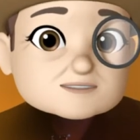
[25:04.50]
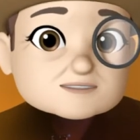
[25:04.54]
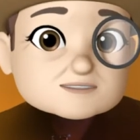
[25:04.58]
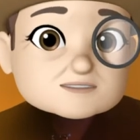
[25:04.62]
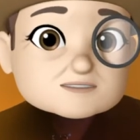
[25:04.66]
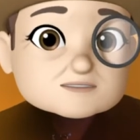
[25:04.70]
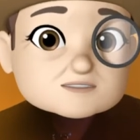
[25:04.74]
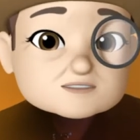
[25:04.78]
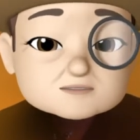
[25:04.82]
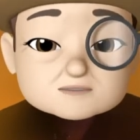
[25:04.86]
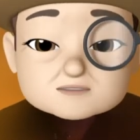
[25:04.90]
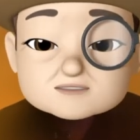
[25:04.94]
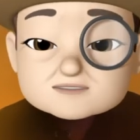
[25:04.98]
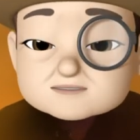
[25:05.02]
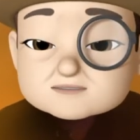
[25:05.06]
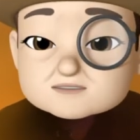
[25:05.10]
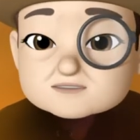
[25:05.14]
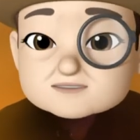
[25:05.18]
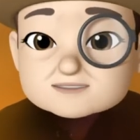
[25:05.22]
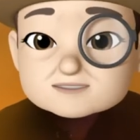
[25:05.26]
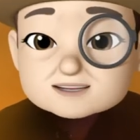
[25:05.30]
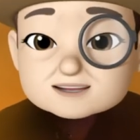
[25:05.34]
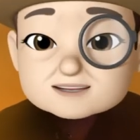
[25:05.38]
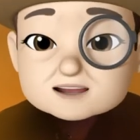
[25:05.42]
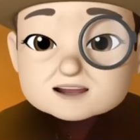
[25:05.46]
or
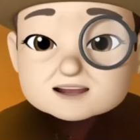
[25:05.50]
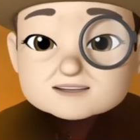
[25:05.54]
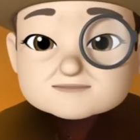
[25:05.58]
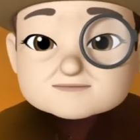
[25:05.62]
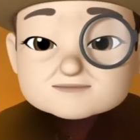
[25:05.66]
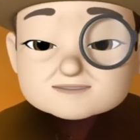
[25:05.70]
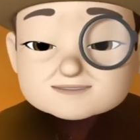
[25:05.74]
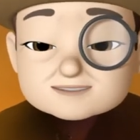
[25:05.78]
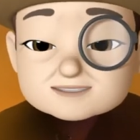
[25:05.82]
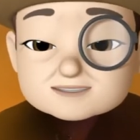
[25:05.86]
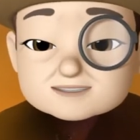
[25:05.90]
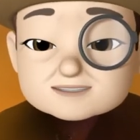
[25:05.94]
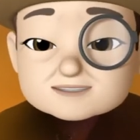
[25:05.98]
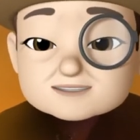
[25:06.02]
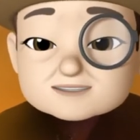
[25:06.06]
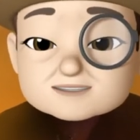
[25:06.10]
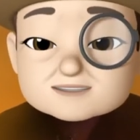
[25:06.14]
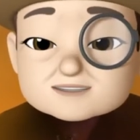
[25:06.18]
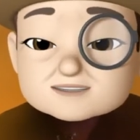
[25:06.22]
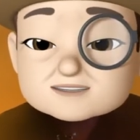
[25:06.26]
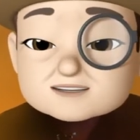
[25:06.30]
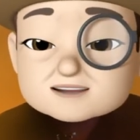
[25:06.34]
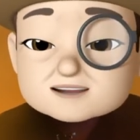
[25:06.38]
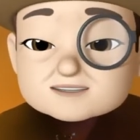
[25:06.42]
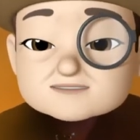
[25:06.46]
12%. Obviously,
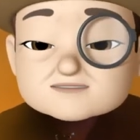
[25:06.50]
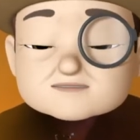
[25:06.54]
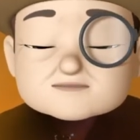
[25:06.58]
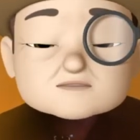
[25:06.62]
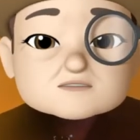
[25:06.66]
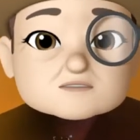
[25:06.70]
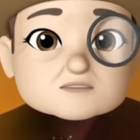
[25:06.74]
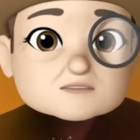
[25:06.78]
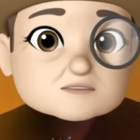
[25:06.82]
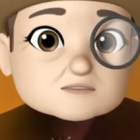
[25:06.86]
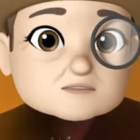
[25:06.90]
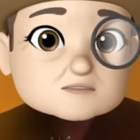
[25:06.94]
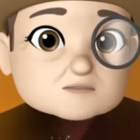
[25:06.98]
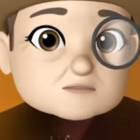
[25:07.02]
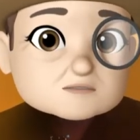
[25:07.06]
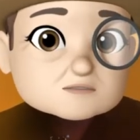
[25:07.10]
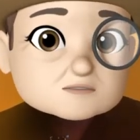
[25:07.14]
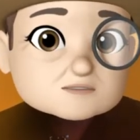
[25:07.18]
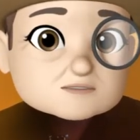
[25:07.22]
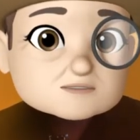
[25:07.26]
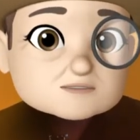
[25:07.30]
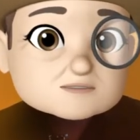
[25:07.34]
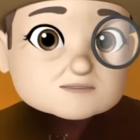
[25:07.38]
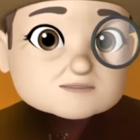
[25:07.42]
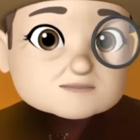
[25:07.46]
its fourth
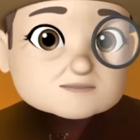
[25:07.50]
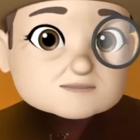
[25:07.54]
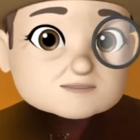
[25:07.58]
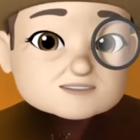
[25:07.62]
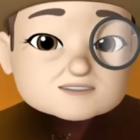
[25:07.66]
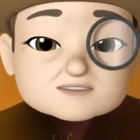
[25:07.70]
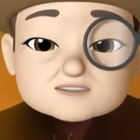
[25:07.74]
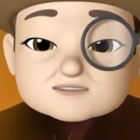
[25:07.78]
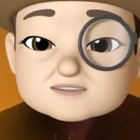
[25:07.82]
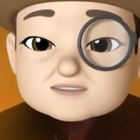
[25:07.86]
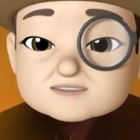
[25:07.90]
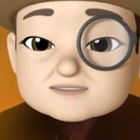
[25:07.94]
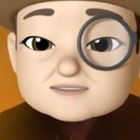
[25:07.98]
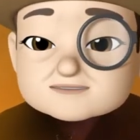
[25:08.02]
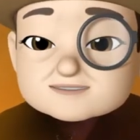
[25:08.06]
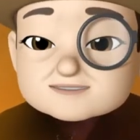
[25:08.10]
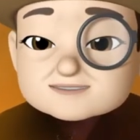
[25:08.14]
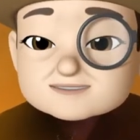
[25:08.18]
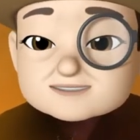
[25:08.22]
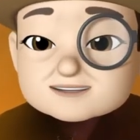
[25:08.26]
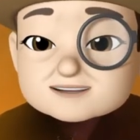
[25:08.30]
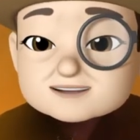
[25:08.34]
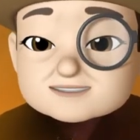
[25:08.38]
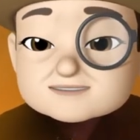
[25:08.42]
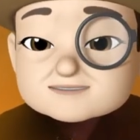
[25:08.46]
quarter around Christmas
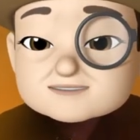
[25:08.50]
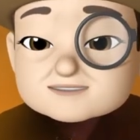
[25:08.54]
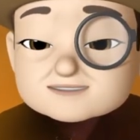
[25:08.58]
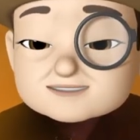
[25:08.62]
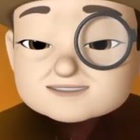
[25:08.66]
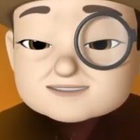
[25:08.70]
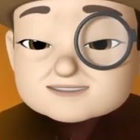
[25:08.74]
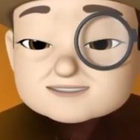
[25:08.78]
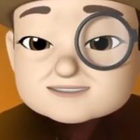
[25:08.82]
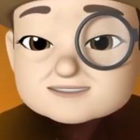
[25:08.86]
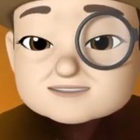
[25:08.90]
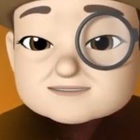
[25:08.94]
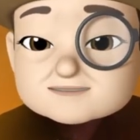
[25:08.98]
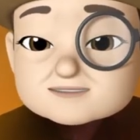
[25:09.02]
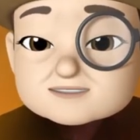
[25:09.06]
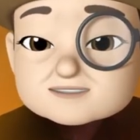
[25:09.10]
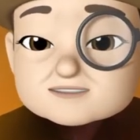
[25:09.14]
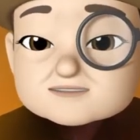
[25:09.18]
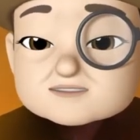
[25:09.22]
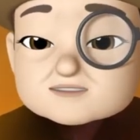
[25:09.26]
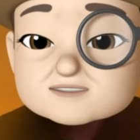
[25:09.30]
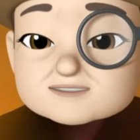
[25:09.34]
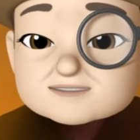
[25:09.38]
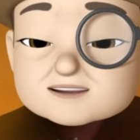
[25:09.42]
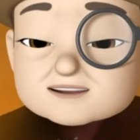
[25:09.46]
time is the big
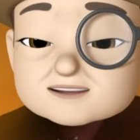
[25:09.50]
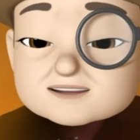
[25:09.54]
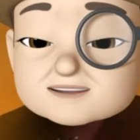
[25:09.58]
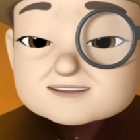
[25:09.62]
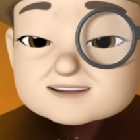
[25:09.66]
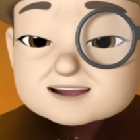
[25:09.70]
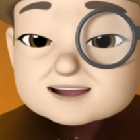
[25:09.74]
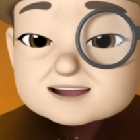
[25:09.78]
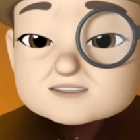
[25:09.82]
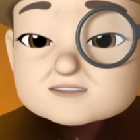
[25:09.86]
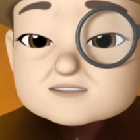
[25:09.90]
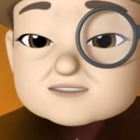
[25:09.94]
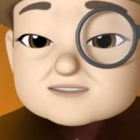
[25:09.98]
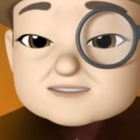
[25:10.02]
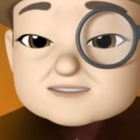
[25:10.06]
one. Now, in